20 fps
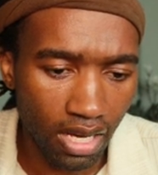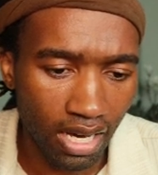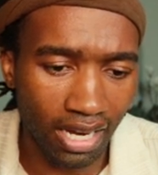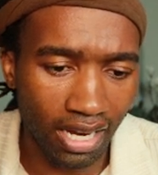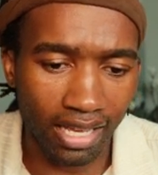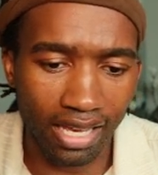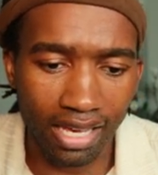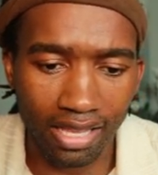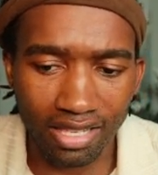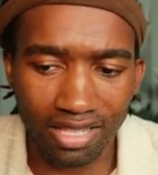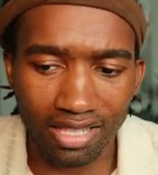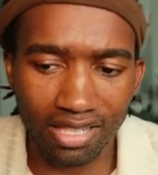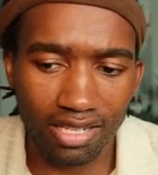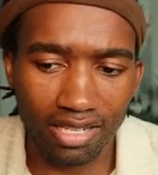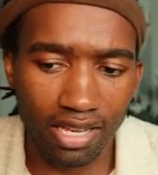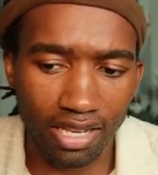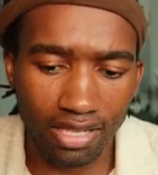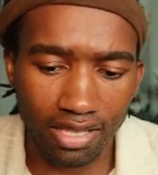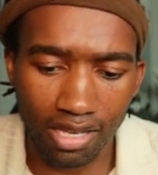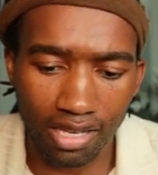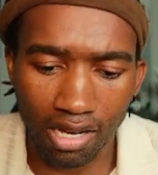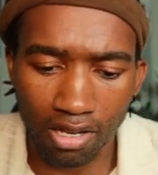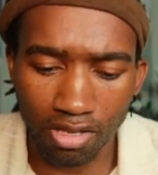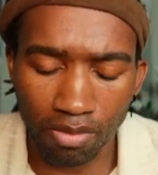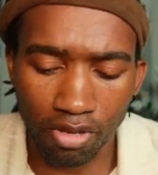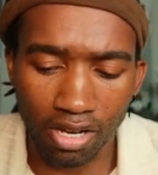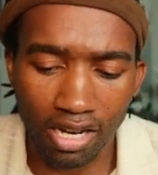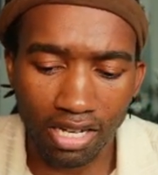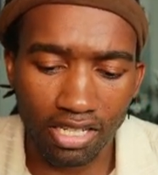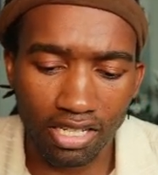And again, this is a test account,
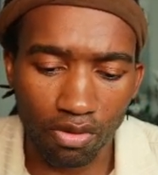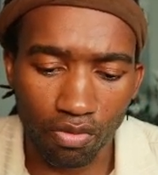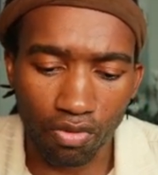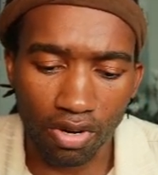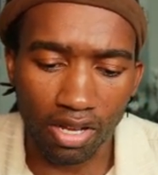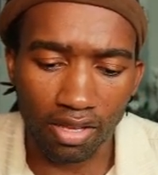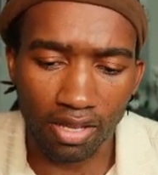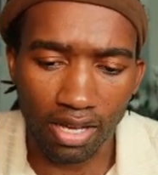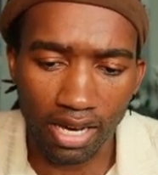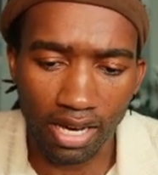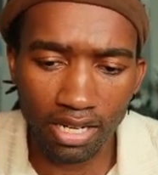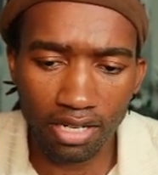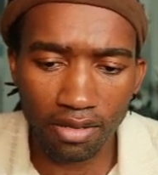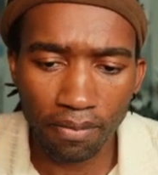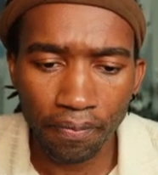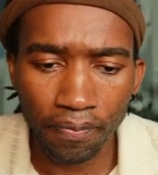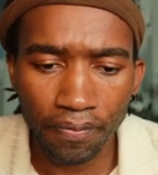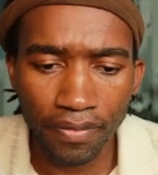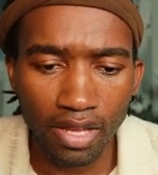so I'm not actually running the ad.